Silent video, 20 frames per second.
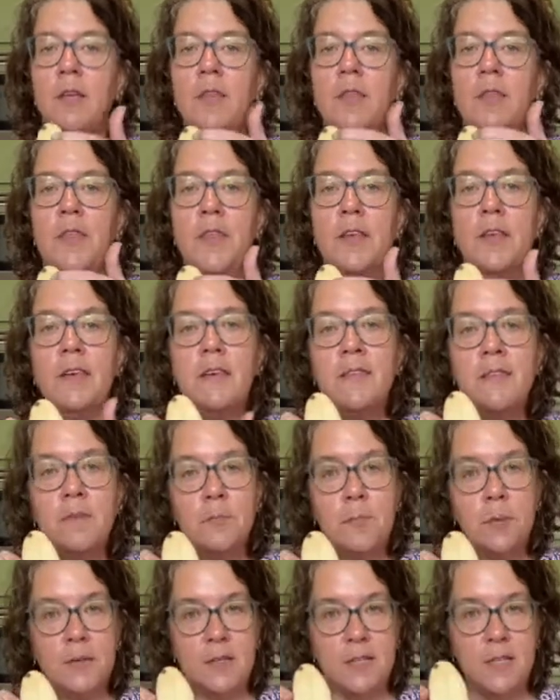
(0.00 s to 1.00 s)
This
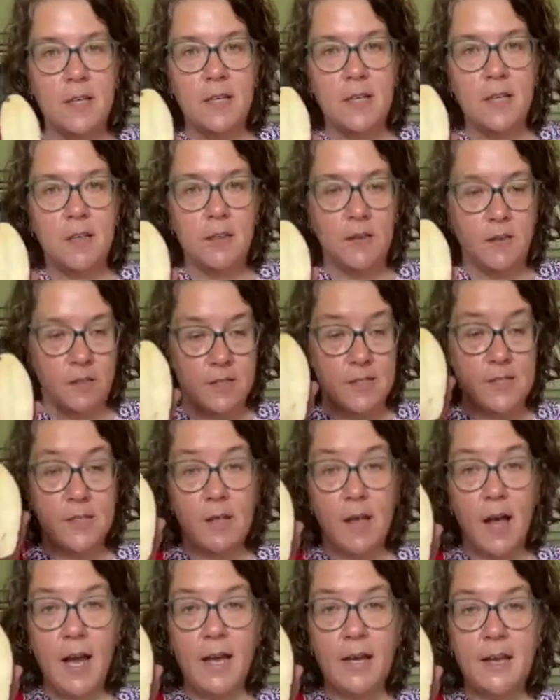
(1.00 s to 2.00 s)
particular
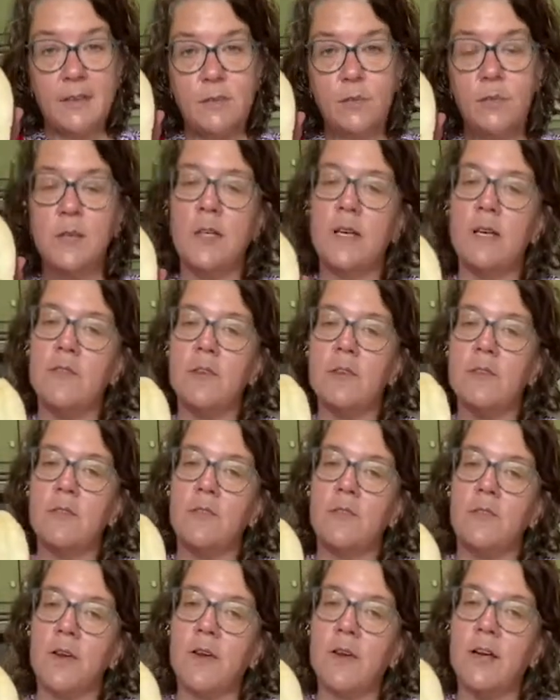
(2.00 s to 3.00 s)
slice would give us
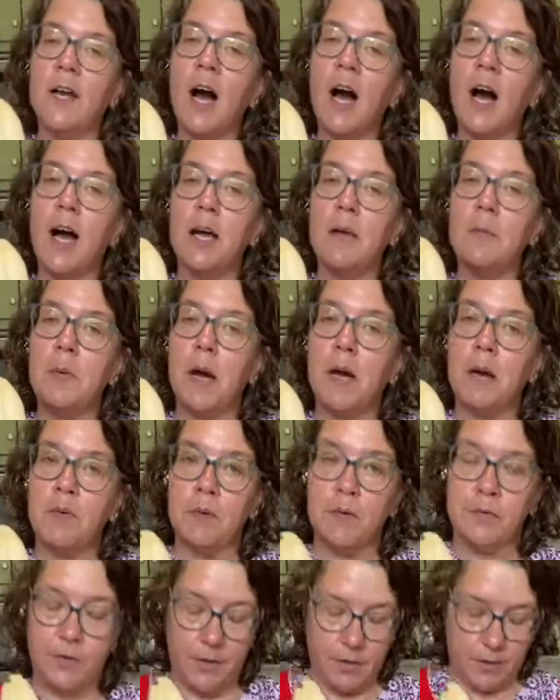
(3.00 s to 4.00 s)
a very high
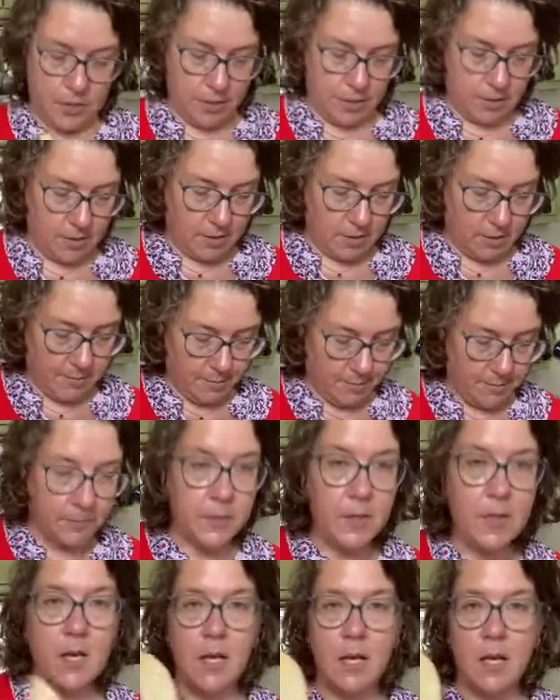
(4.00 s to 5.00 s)
birefringence,
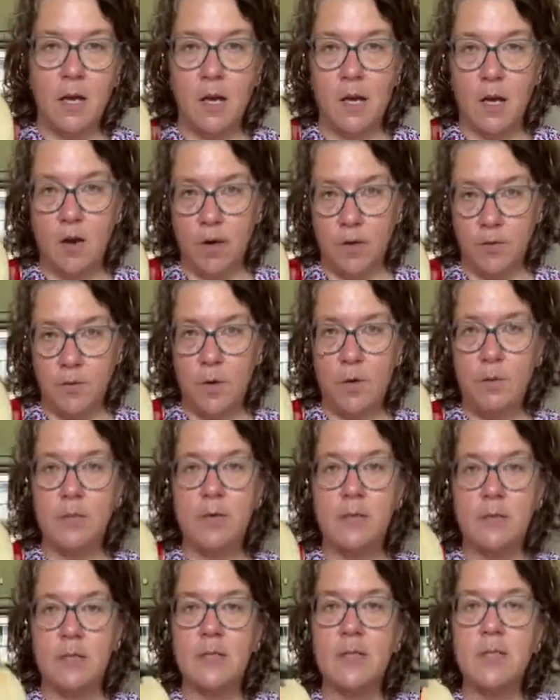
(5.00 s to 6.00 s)
and we
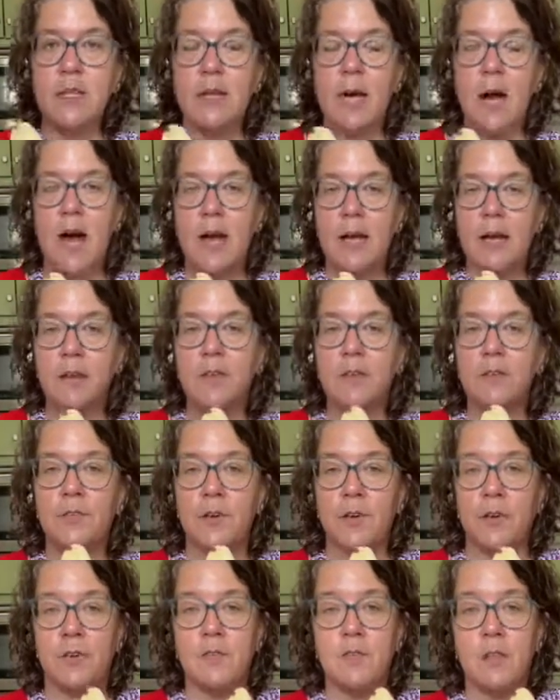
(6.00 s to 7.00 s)
would see high
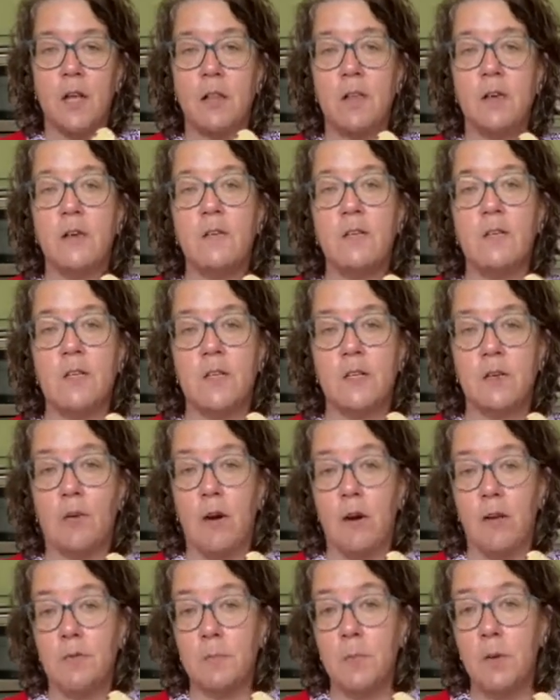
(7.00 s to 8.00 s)
interference colors in
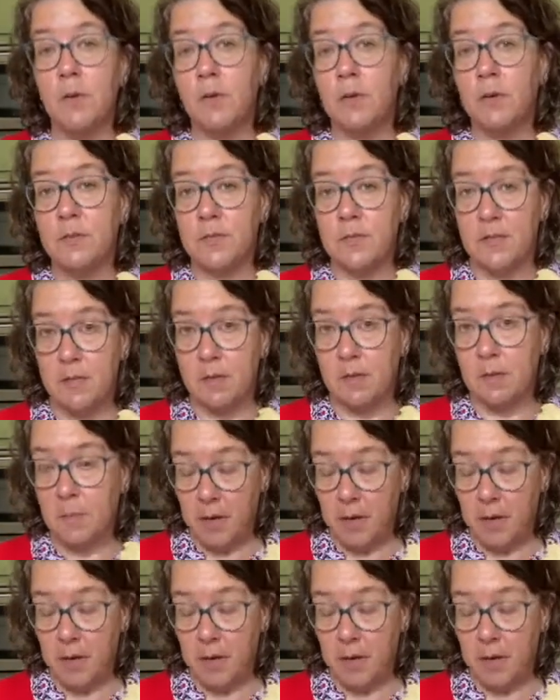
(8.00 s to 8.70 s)
cross polars in the